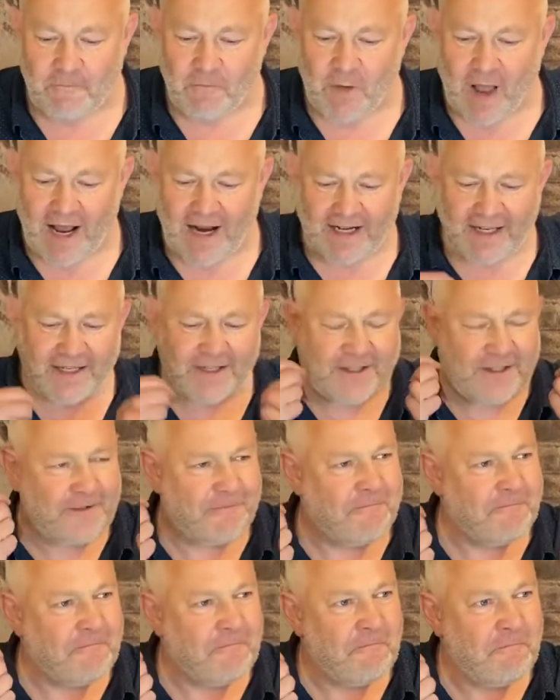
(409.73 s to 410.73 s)
And it's
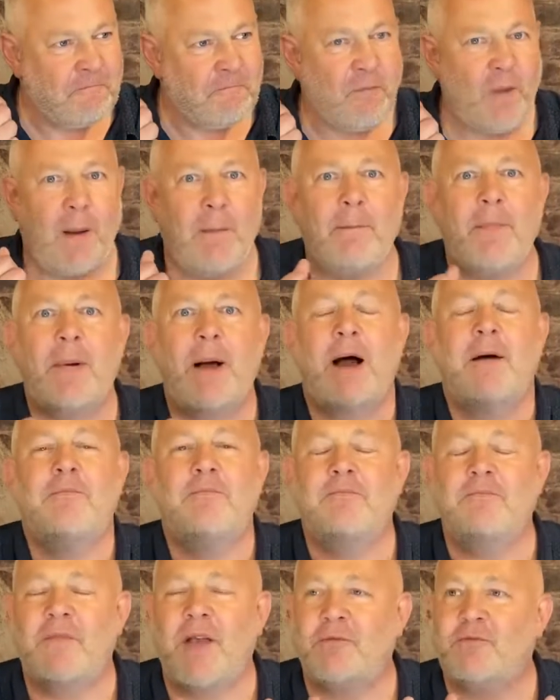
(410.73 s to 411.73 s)

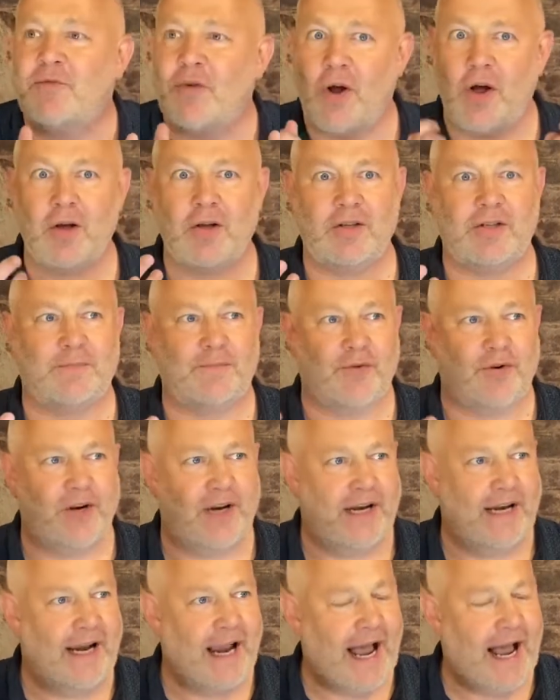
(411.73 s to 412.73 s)

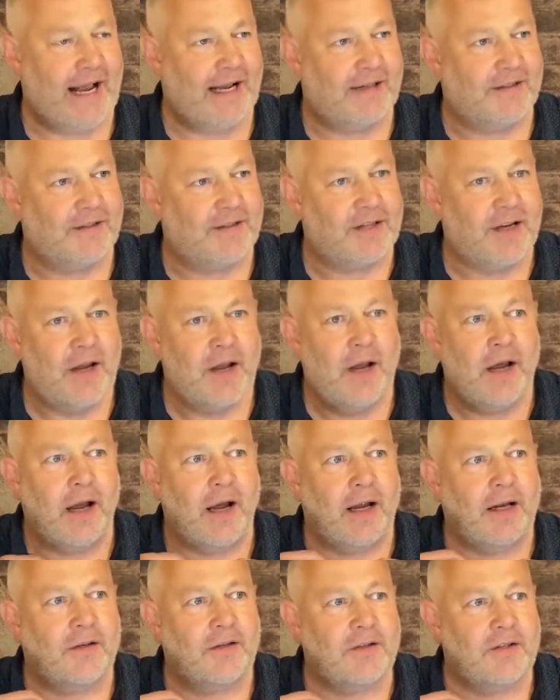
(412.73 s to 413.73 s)
raspberry and
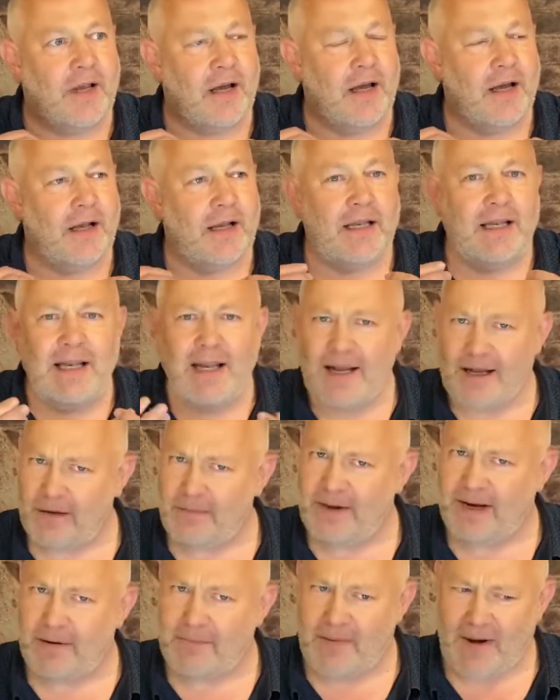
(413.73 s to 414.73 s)
a little
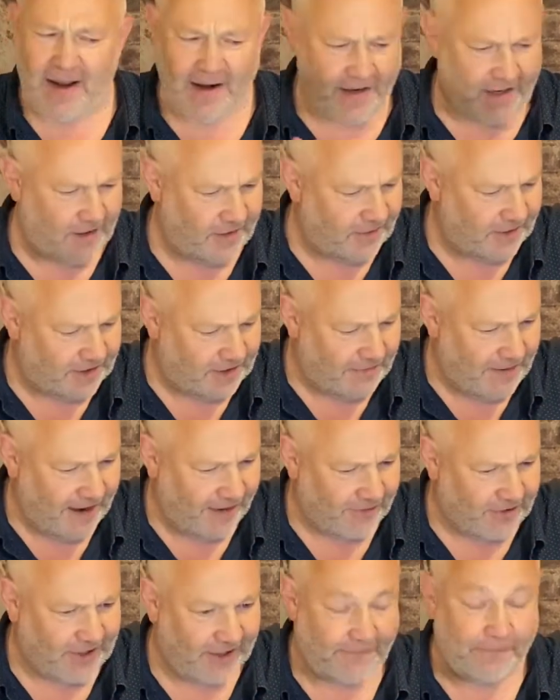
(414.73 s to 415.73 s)
bit of blackcurrant
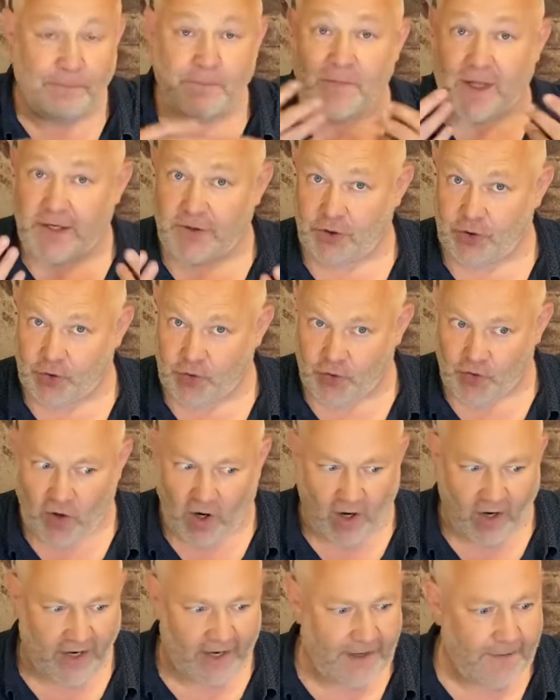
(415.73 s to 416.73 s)
about it. It's
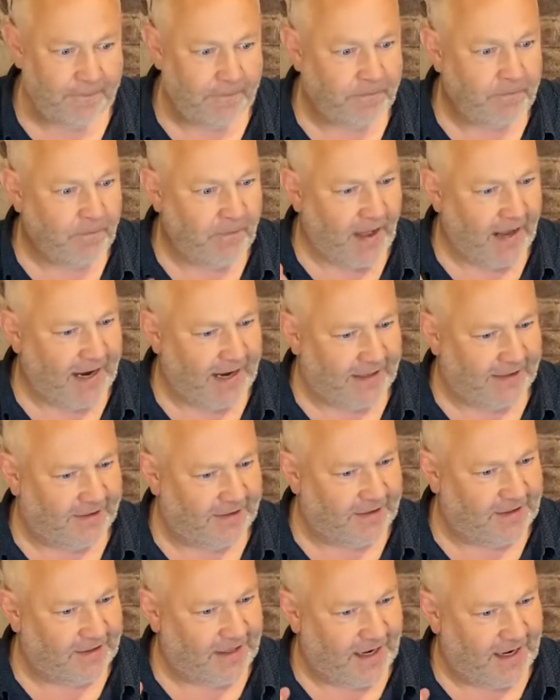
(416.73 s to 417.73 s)
dry
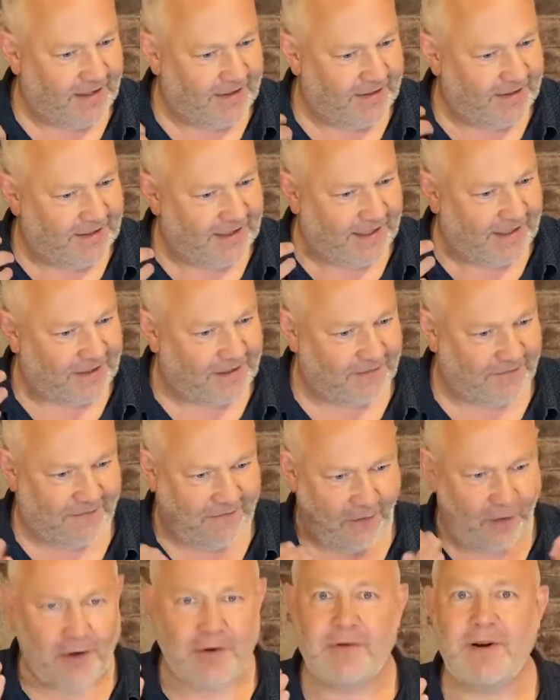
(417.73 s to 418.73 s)
and it's
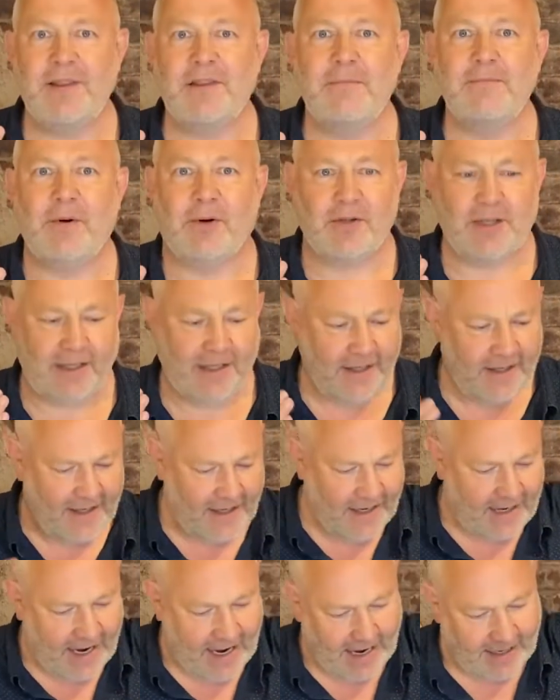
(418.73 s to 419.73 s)
fuller in the body,
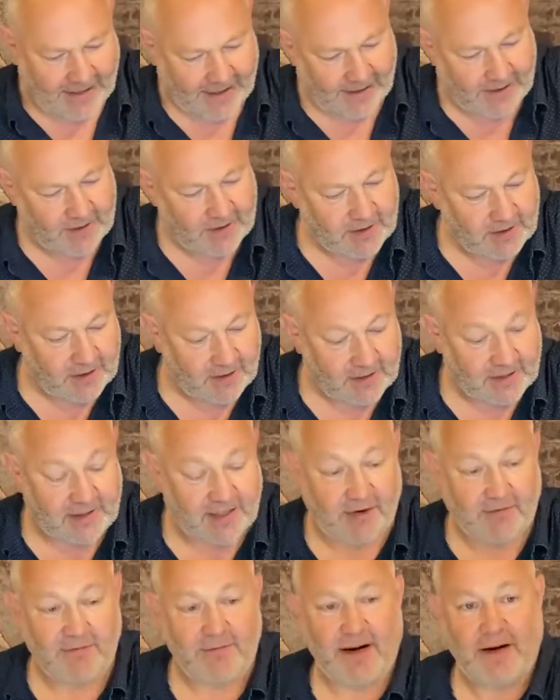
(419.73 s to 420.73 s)
and it's
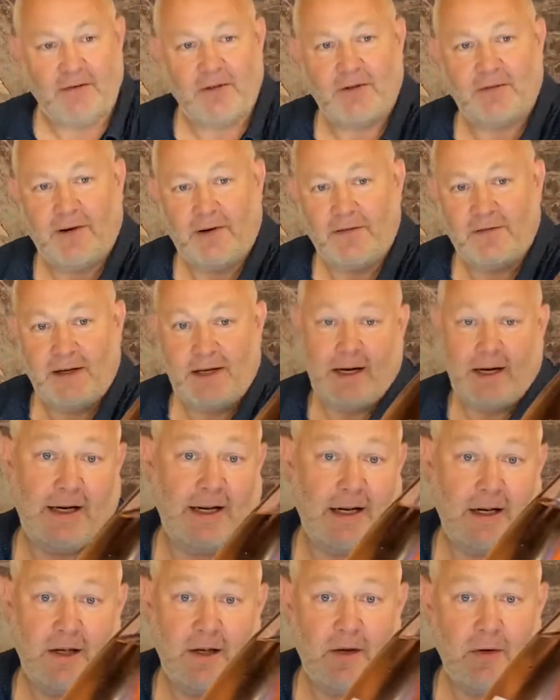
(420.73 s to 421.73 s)
£7.50,
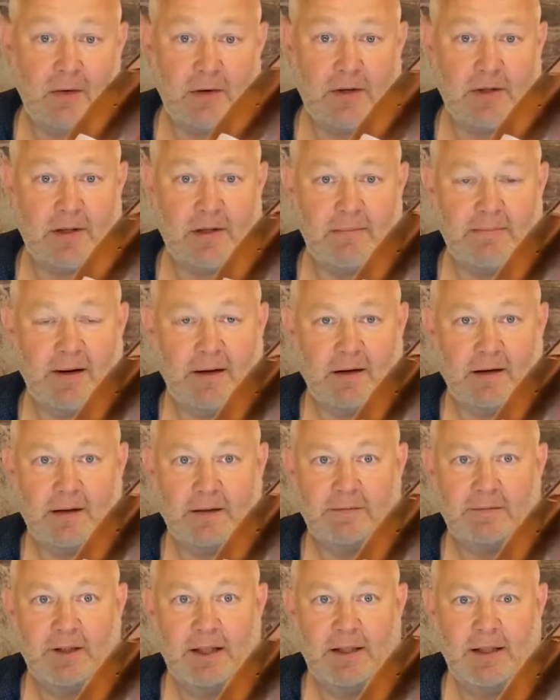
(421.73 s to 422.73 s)
looks the
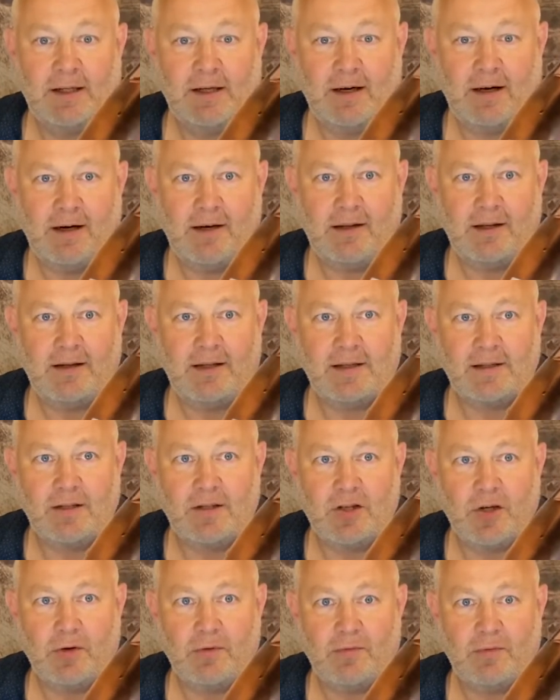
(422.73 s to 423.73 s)
part. I think that's a
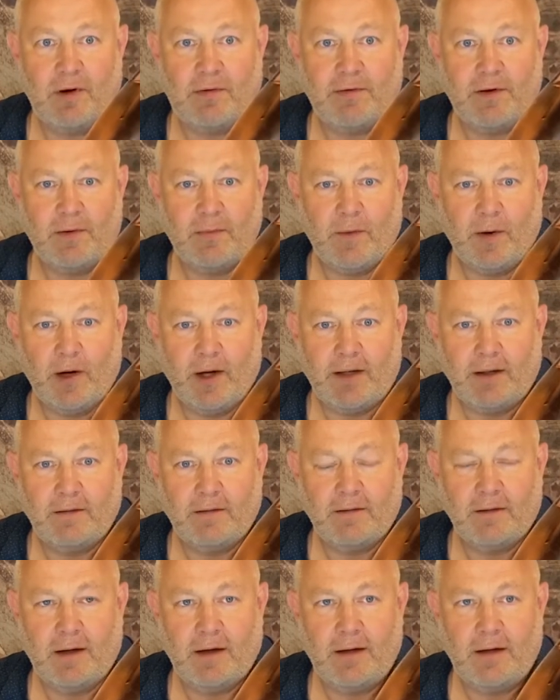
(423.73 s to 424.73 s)
terrific wine.
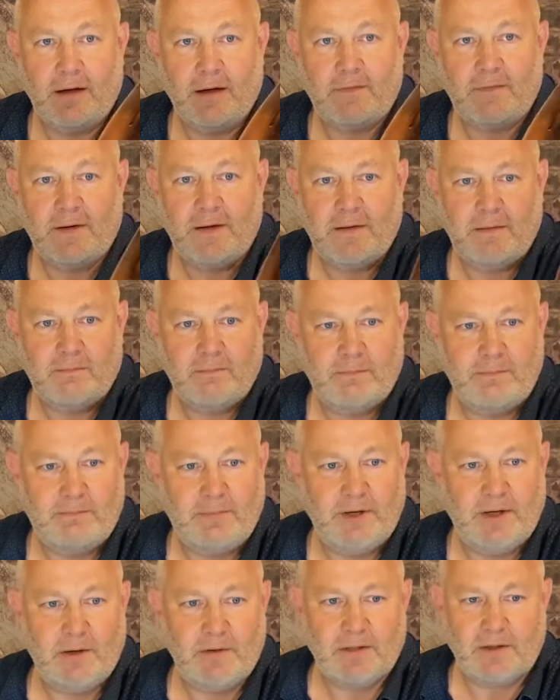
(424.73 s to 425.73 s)
A lovely,
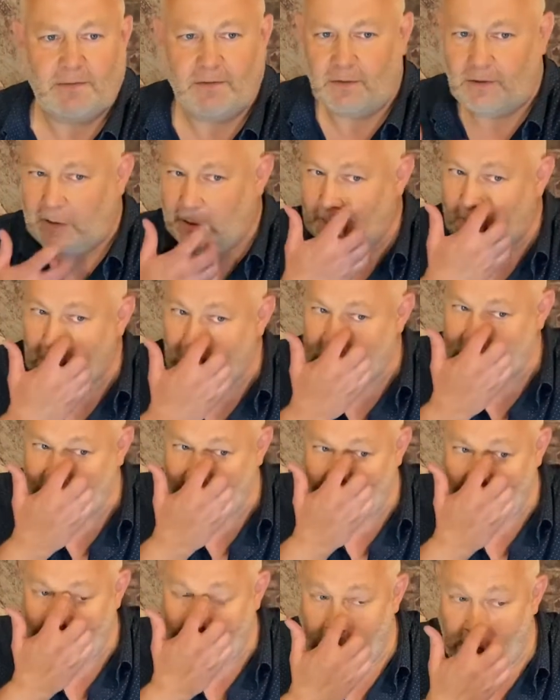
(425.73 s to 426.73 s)
beautiful little
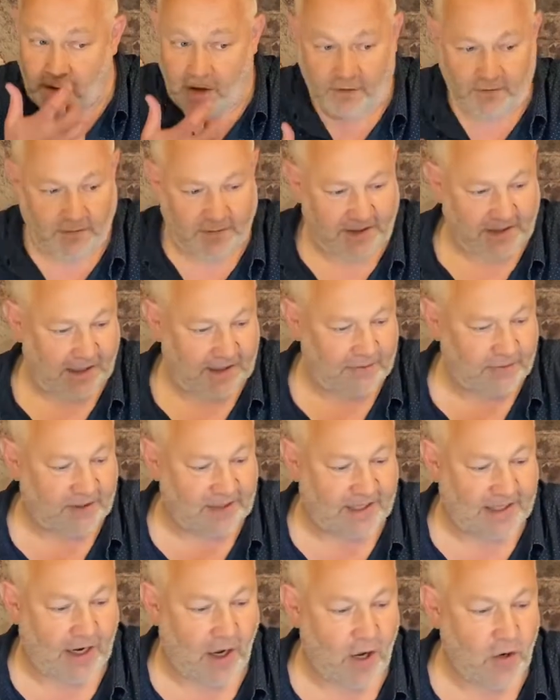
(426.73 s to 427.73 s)
rosé from Sainsbury's
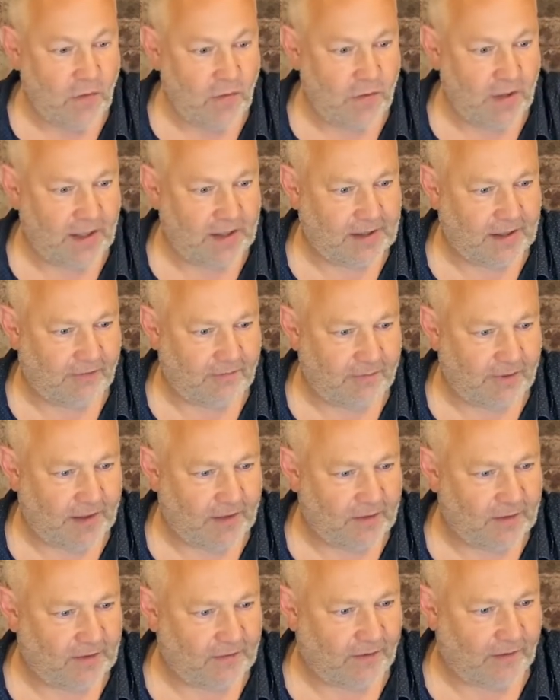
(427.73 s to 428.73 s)
at only
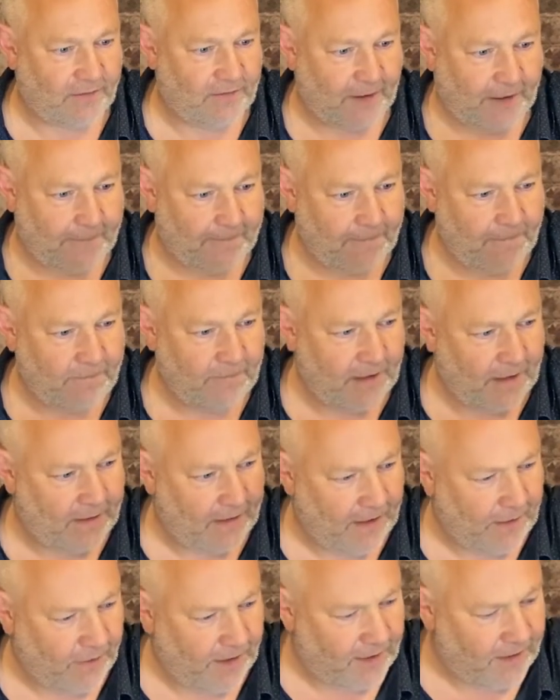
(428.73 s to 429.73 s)
£7.50.
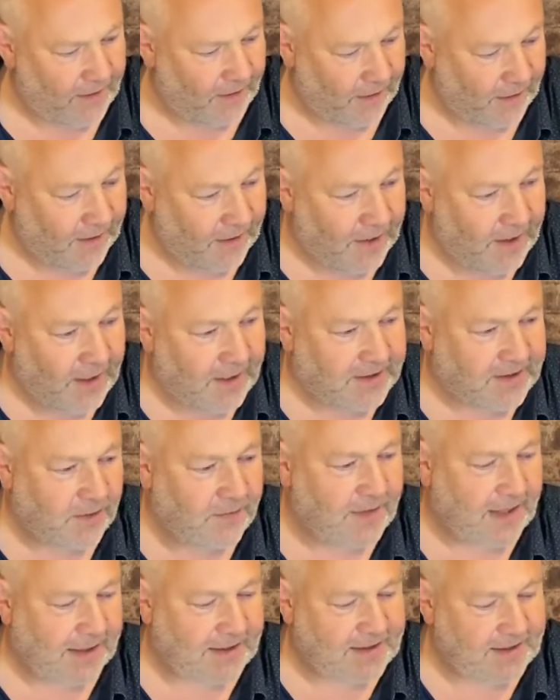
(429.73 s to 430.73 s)
There we are. So
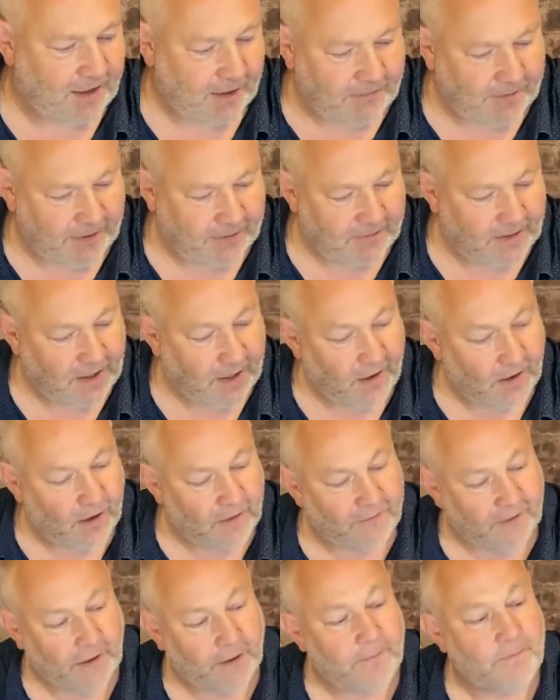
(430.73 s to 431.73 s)
next up,
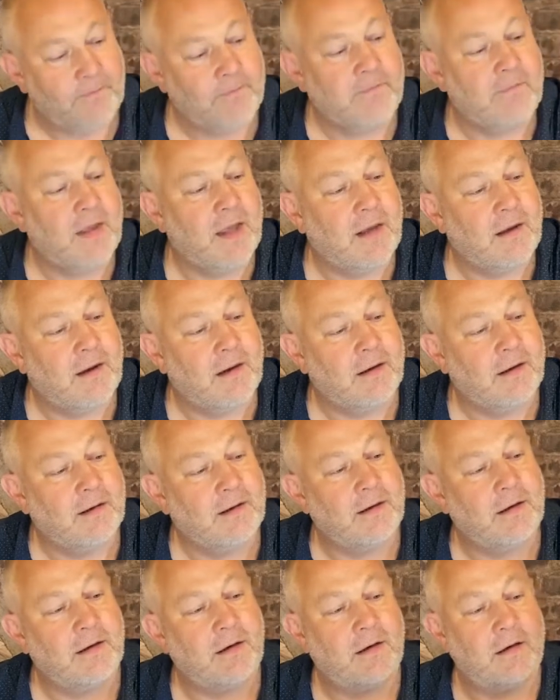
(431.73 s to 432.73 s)
Cava.
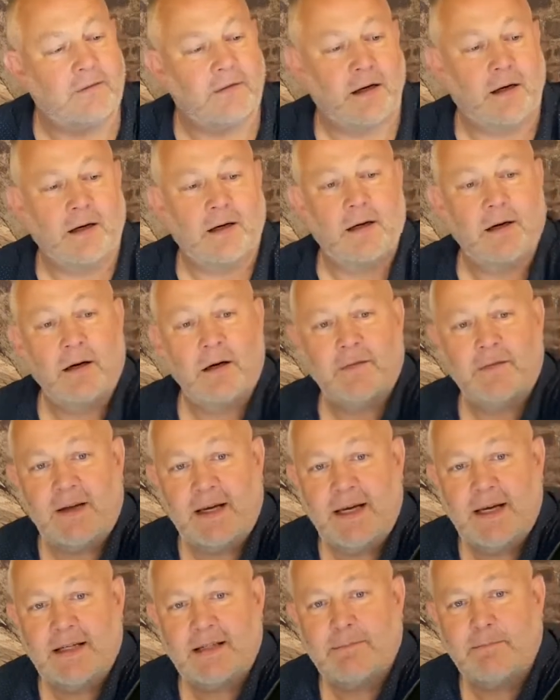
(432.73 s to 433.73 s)
Cava
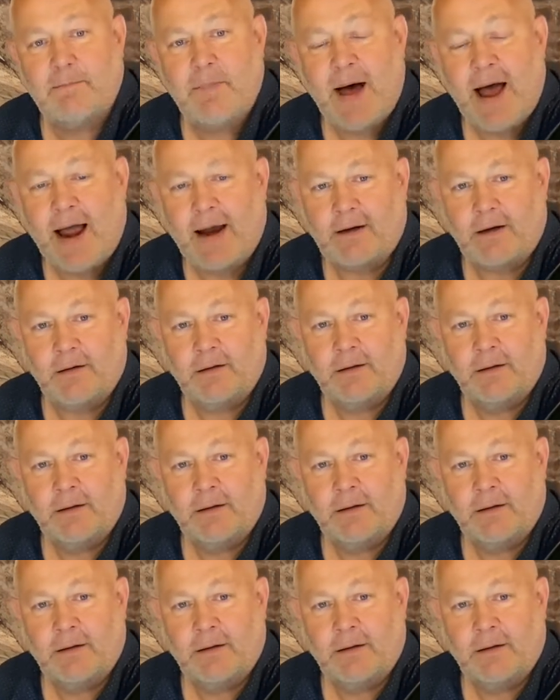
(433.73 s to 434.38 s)
is back.